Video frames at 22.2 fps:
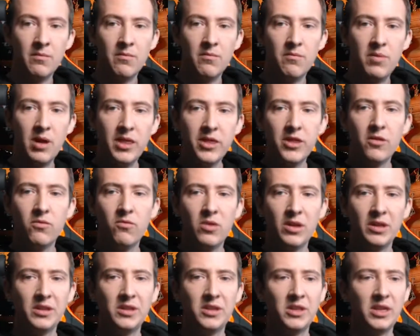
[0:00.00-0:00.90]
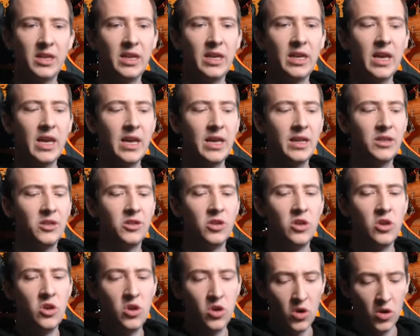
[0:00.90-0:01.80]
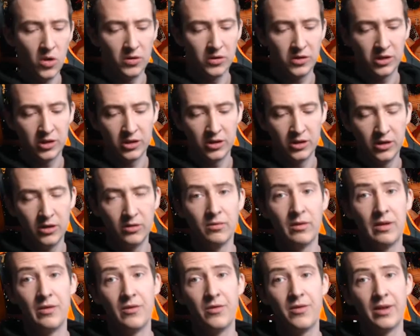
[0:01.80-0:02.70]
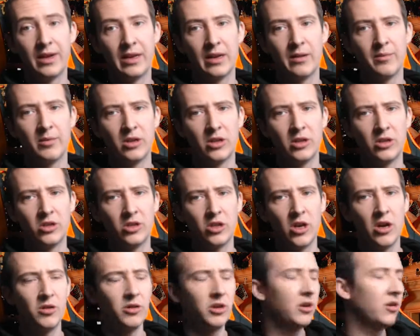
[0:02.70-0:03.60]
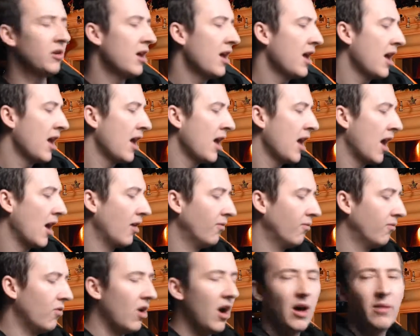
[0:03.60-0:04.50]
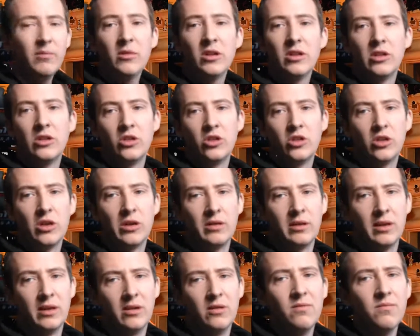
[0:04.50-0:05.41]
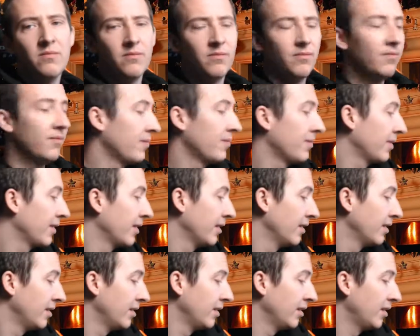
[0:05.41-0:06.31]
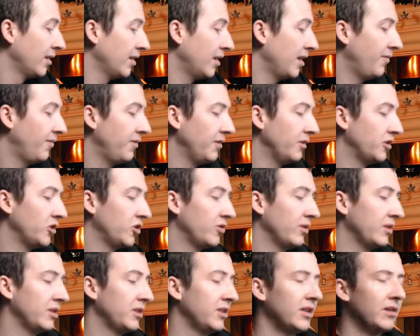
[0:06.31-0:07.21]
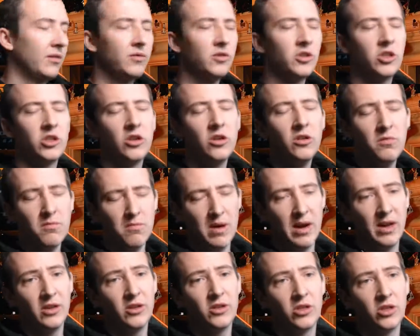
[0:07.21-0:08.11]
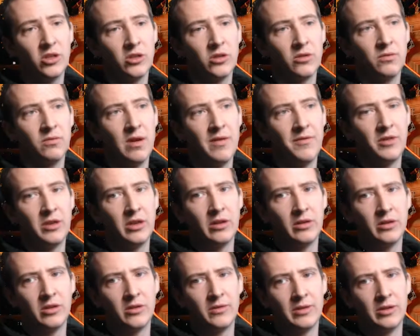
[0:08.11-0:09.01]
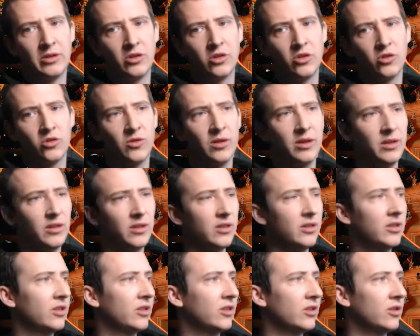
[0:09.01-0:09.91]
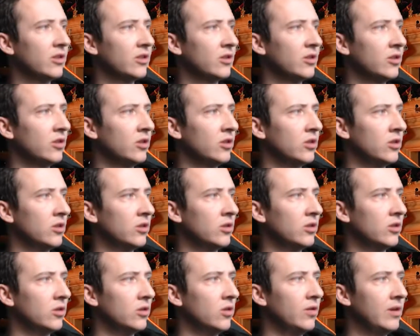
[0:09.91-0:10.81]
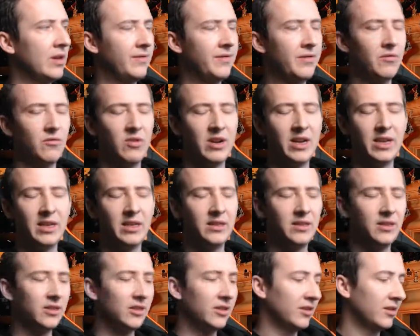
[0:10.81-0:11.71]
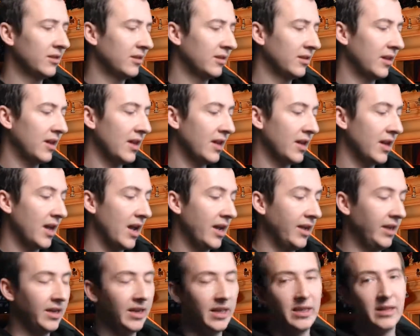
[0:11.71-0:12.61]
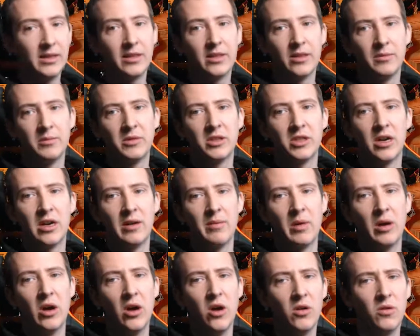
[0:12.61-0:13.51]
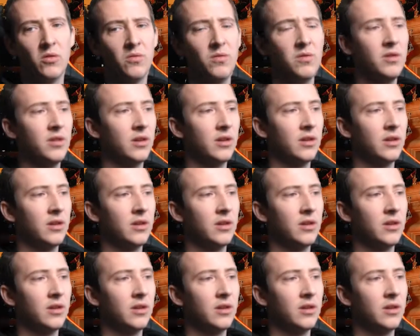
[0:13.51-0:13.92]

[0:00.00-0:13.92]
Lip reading: But the onesie is not the one thing I'm going to show you. What I'm going to show you, if you stress out too much, whether you're doing strikes or even raids and need some time alone